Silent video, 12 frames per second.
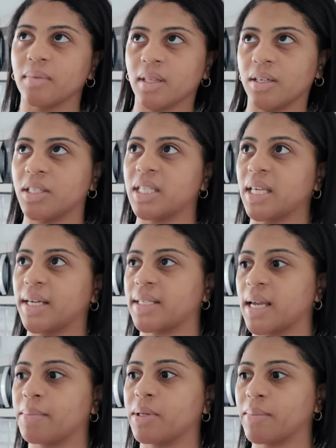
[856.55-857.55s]
there's things
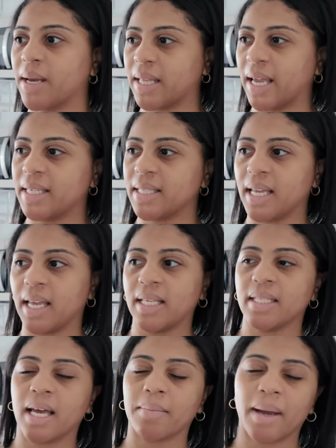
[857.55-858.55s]
I put in my
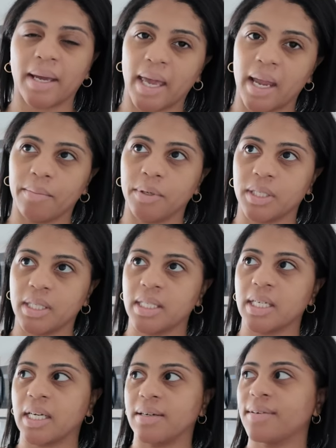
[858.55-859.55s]
nightstands like my cameras and
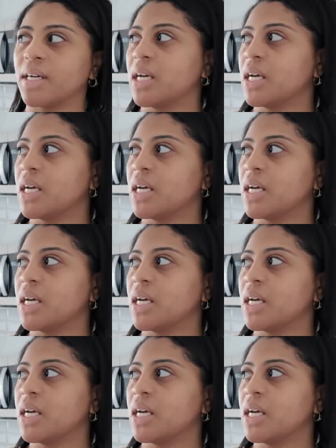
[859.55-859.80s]
stuff.